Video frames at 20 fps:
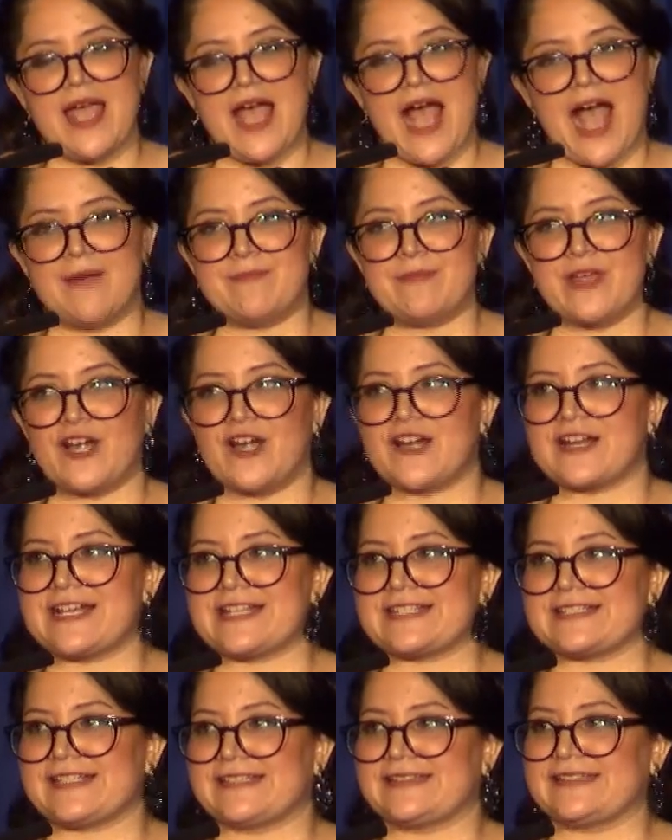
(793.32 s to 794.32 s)

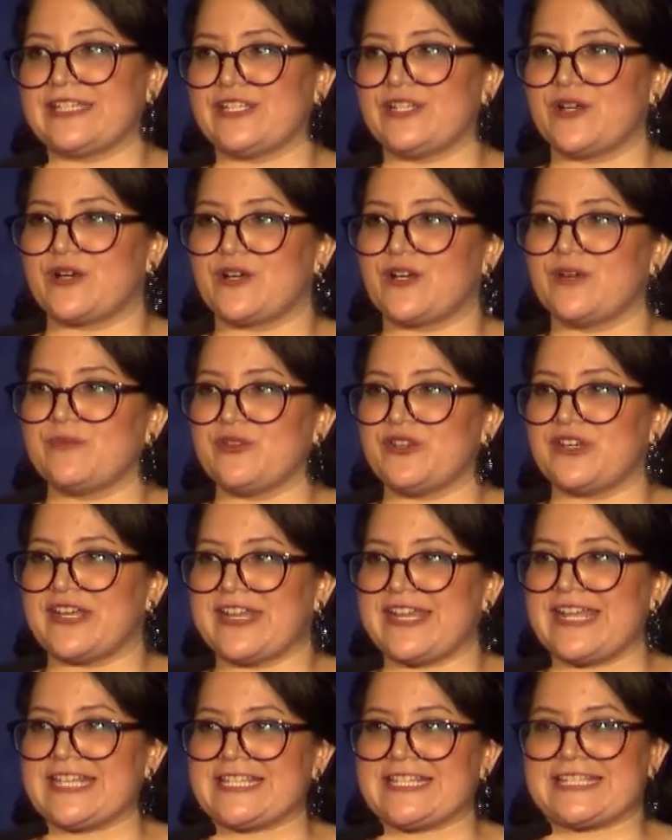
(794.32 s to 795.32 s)
America's Latino community
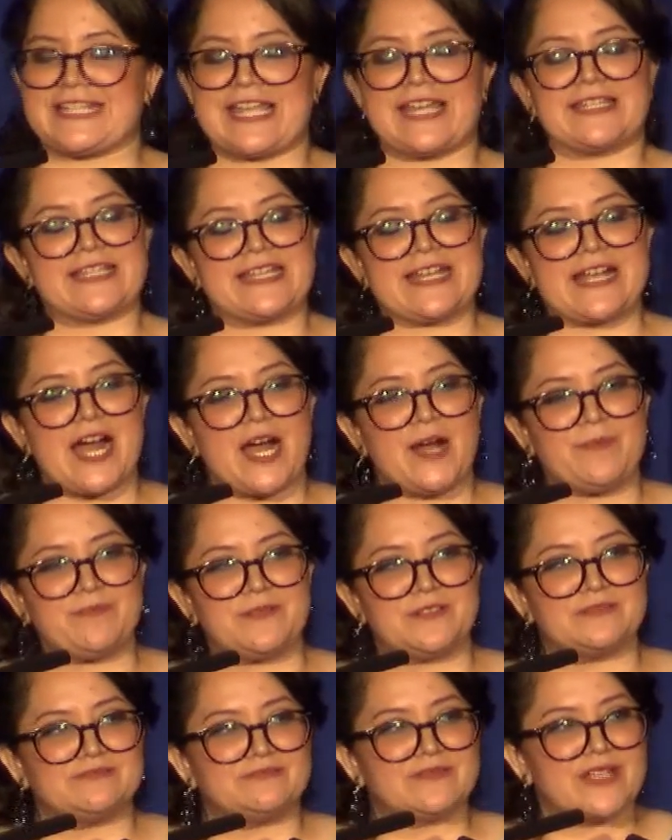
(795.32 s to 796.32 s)
is standing up,
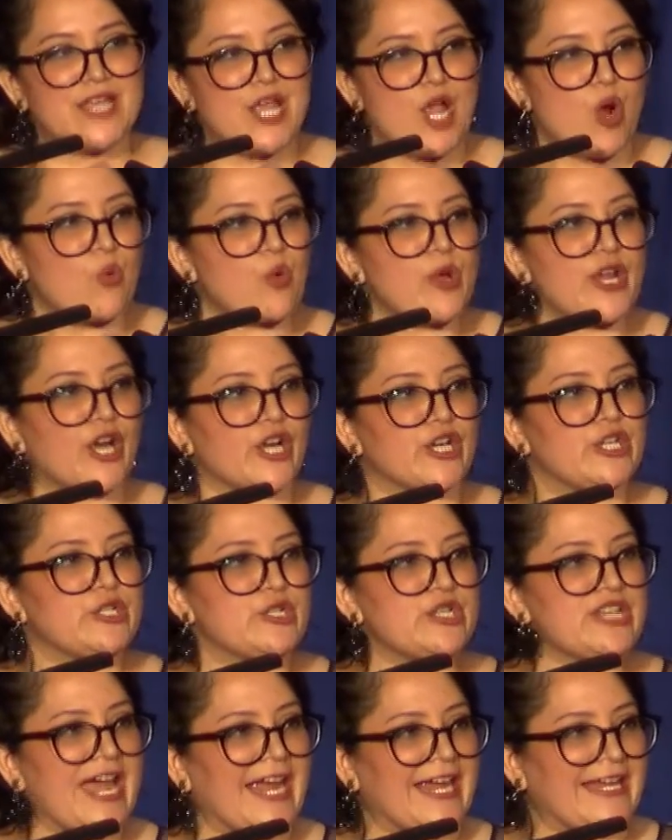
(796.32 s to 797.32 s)
we are
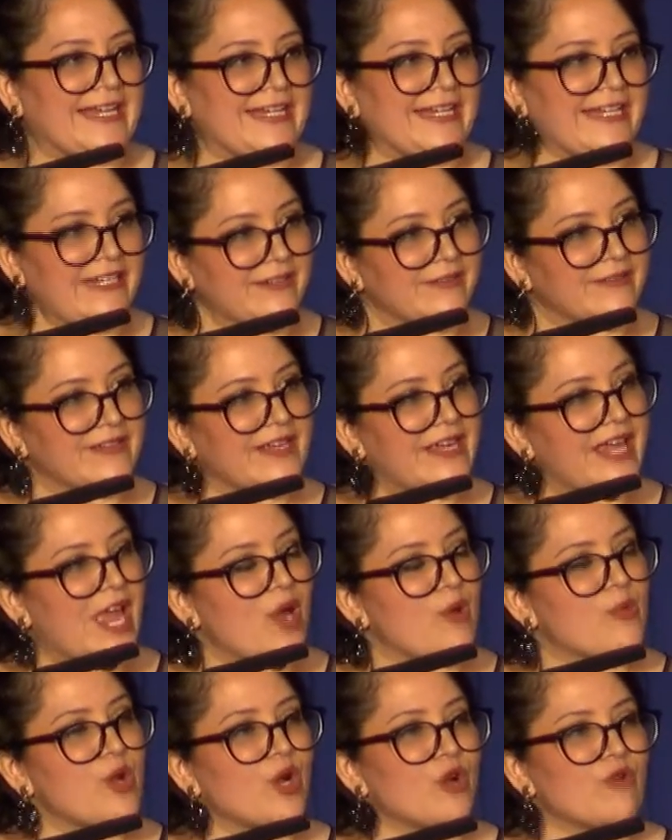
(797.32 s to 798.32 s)
uniting,
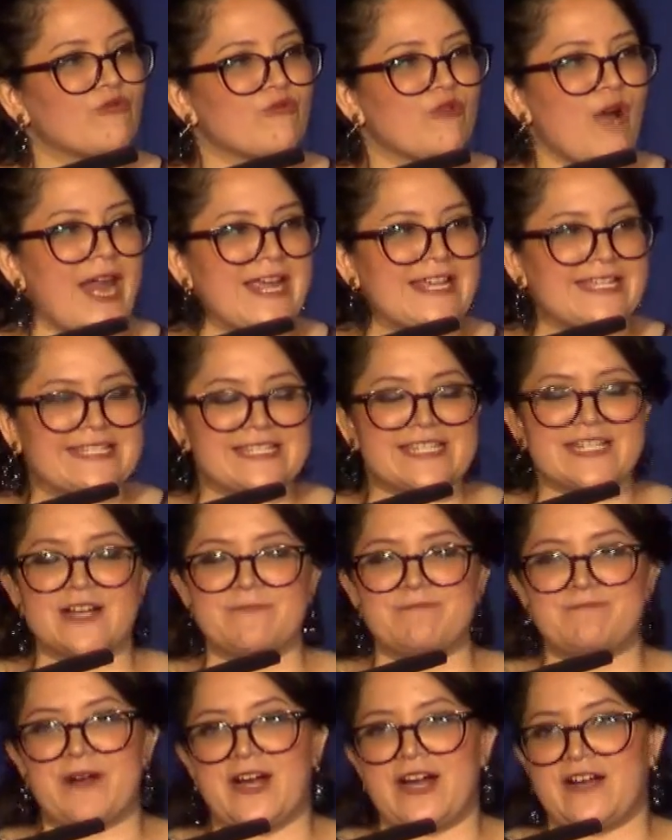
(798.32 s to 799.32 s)
and we are rising
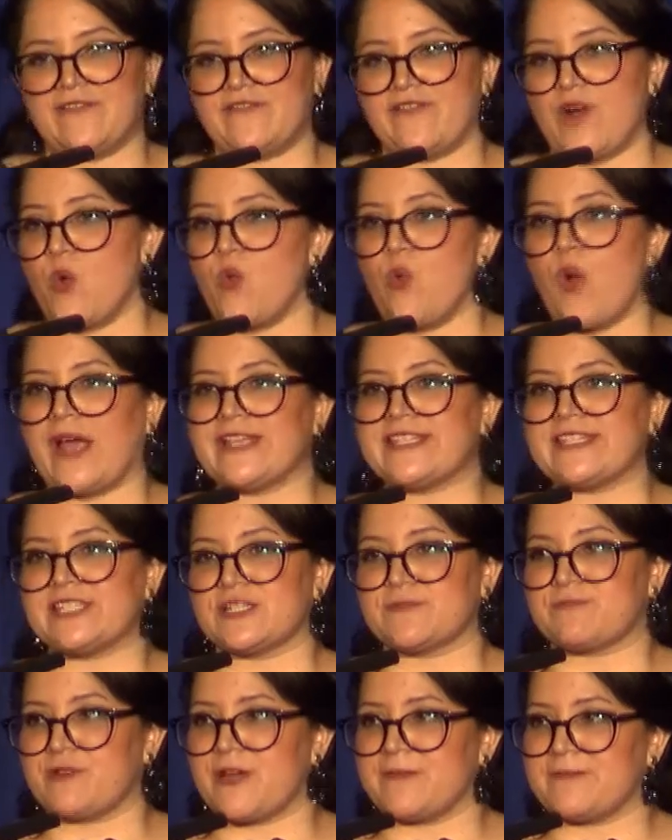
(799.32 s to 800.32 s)
above white
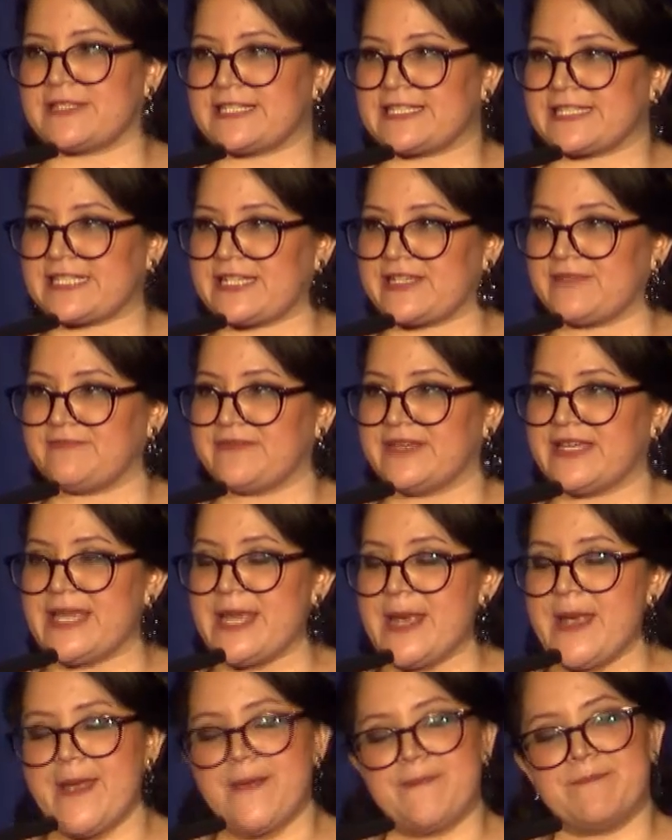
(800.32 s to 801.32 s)
supremacy,
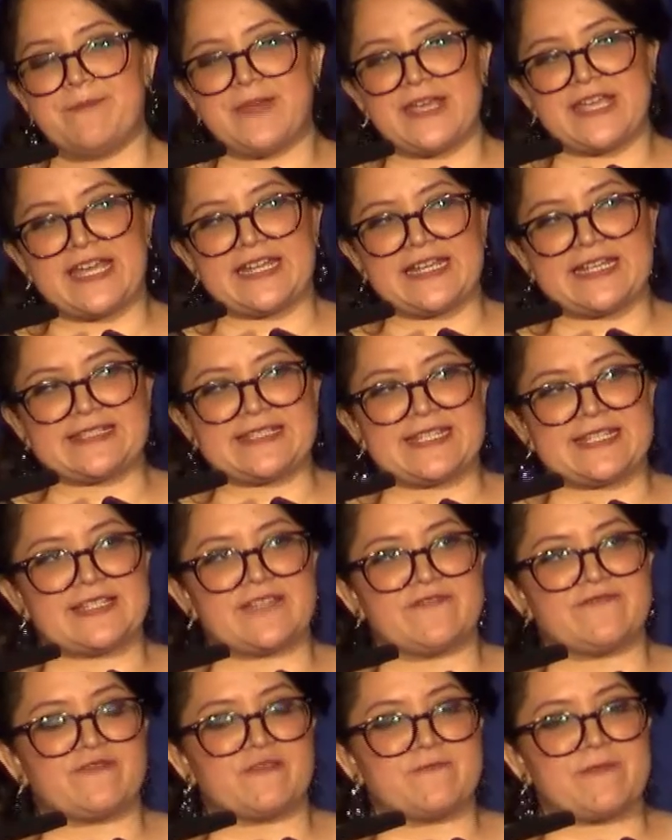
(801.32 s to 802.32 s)
bigoted
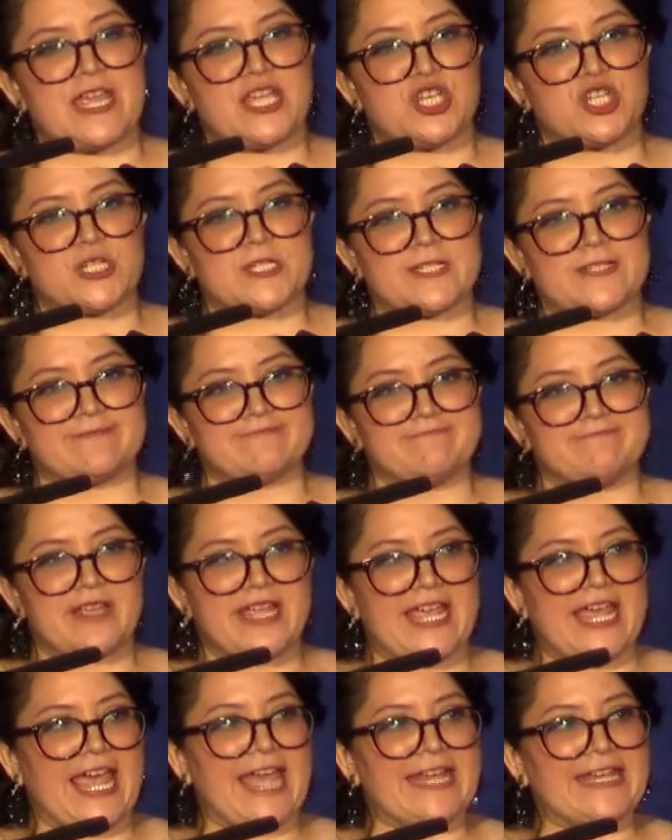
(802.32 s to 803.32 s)
disinformation,
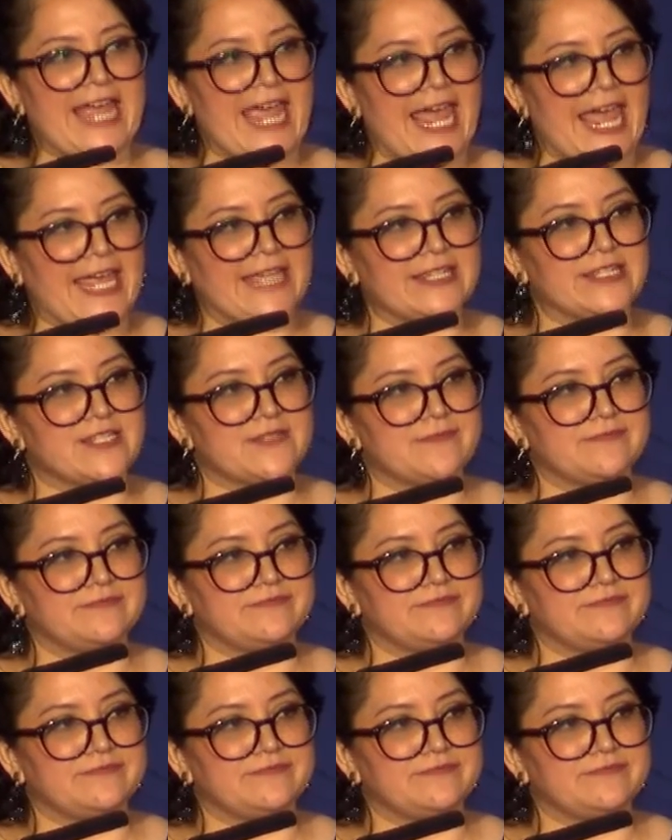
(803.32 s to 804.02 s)
and hate.